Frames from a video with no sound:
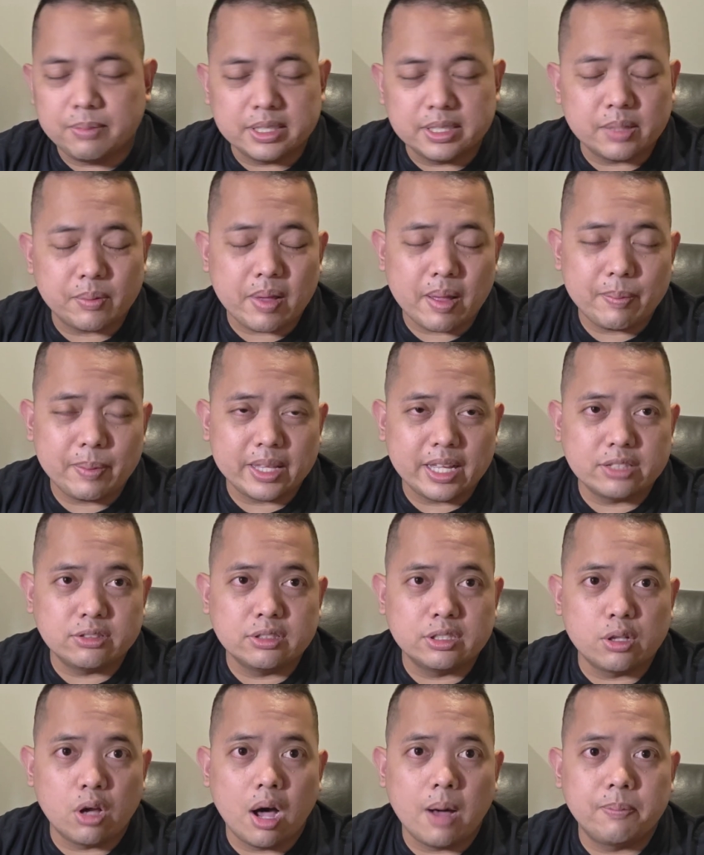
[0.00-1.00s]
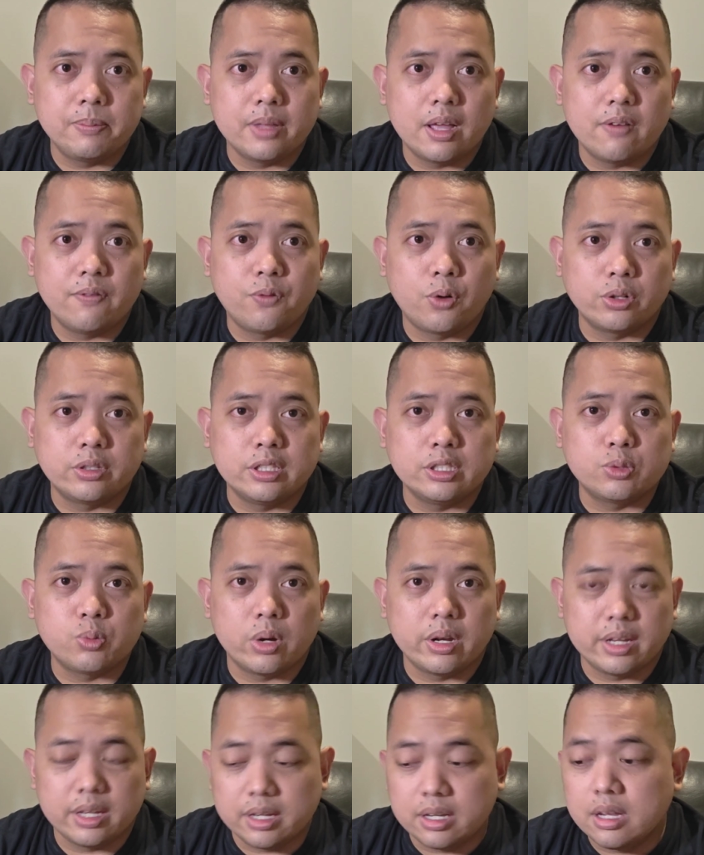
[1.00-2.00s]
MECP application is up now
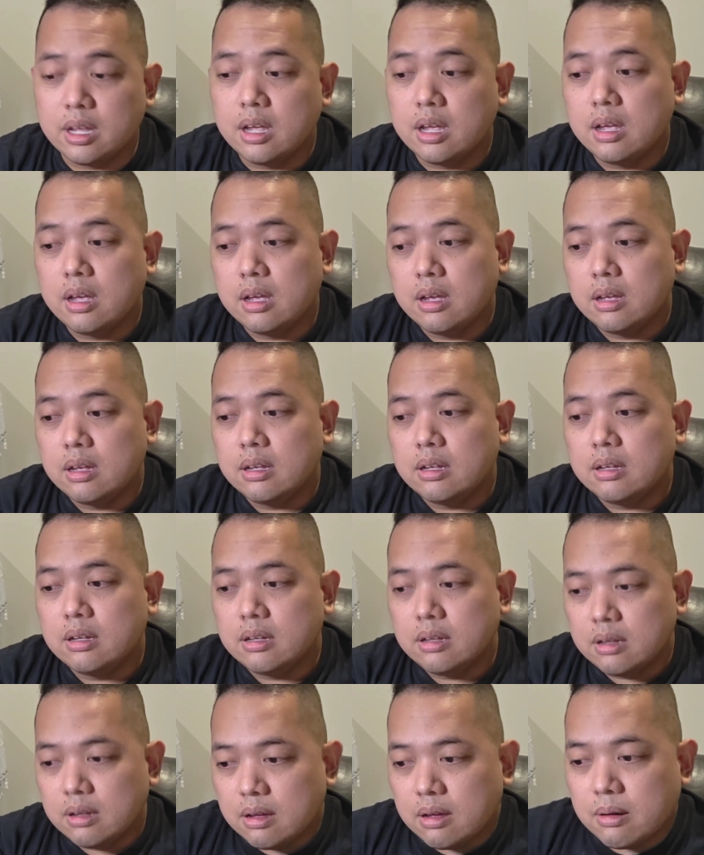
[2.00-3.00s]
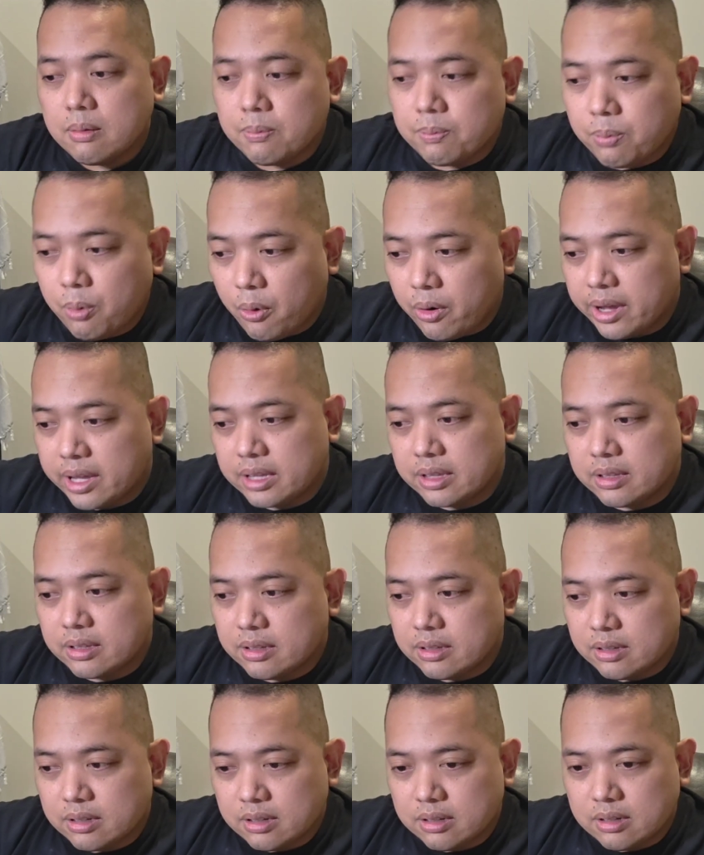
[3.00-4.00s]

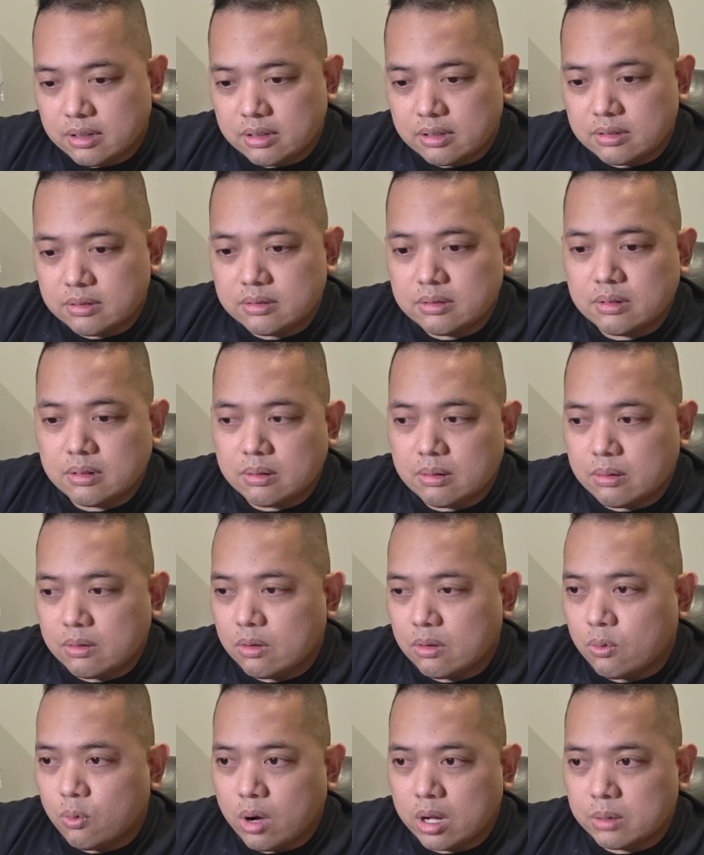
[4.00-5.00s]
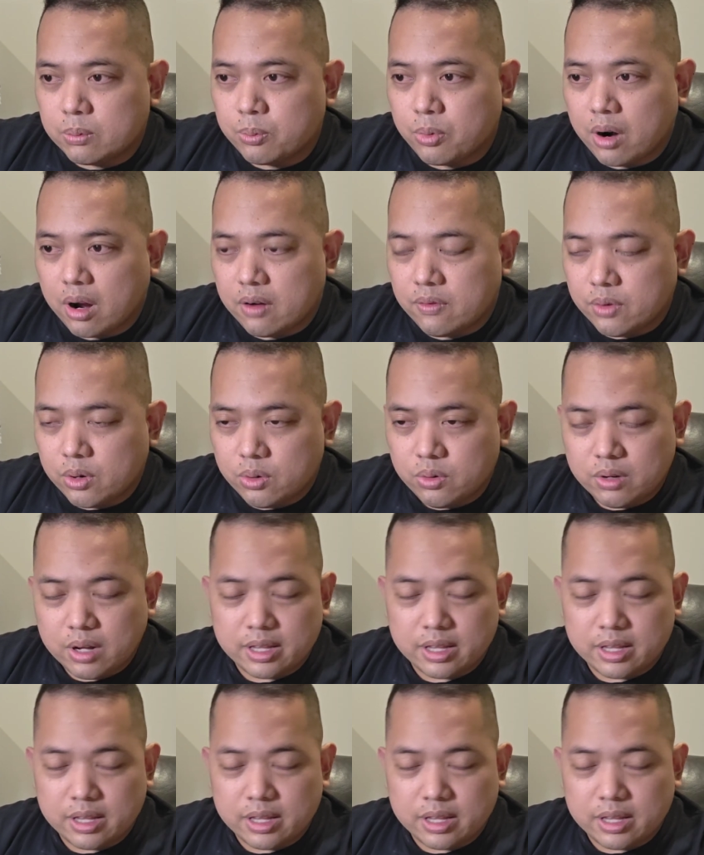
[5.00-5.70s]
1420.1 Bravo,